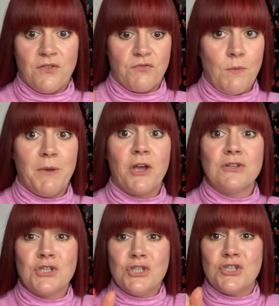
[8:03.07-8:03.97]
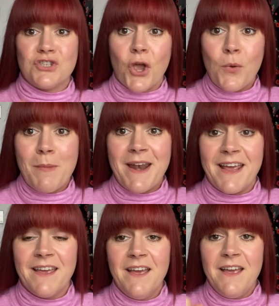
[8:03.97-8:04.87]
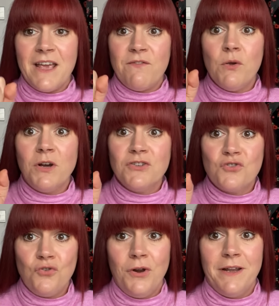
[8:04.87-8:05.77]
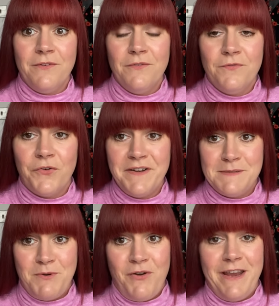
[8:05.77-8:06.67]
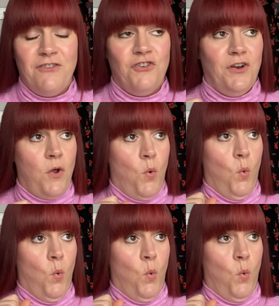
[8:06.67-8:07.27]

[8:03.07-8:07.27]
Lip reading: through, because there's so many. If you are struggling for inspiration,